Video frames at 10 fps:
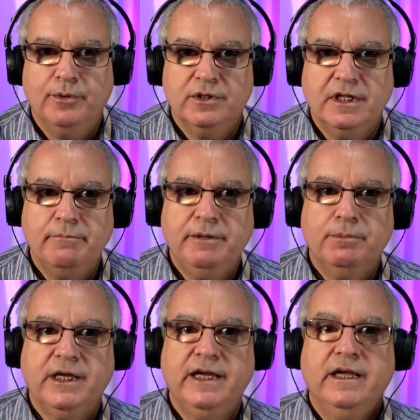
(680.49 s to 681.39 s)
but let me
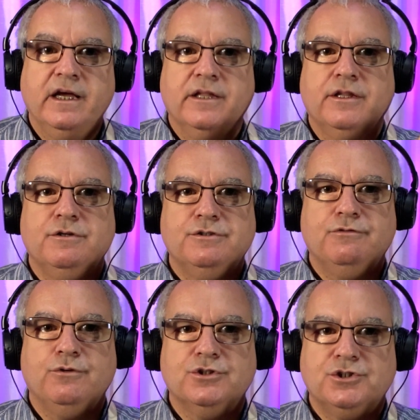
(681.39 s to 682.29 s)
play those
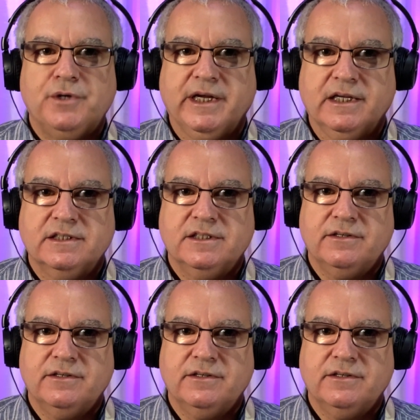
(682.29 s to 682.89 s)
4 strings.